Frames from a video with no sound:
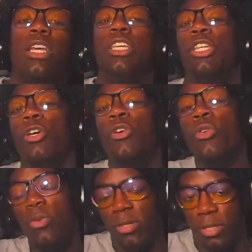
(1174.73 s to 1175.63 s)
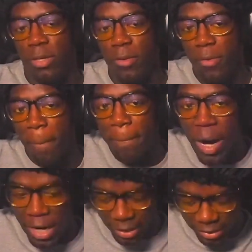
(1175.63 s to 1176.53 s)
You
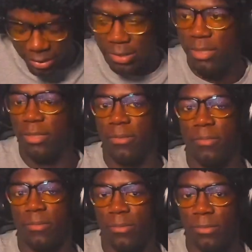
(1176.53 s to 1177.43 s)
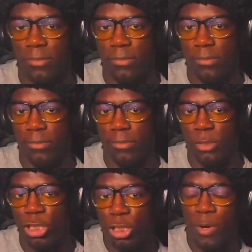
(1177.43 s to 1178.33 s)
must
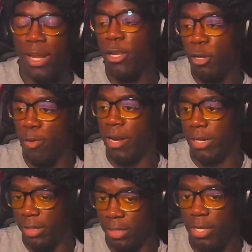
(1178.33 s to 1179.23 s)
trick your brain.